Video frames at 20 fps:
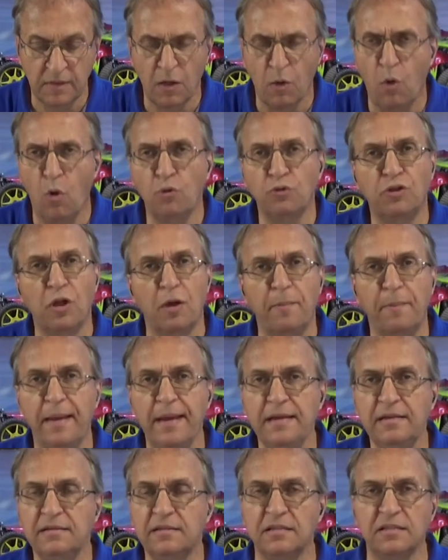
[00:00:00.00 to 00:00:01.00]
Oh, the
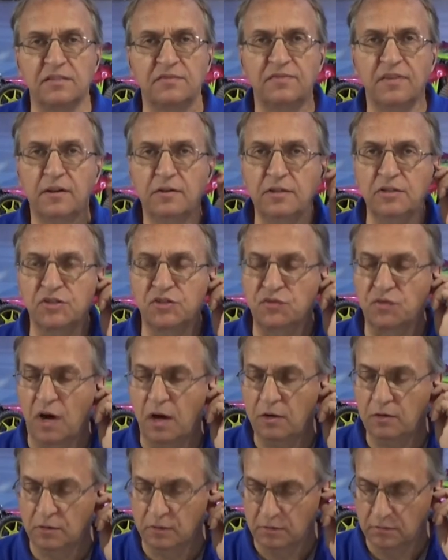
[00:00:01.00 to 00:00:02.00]
bass is very strong.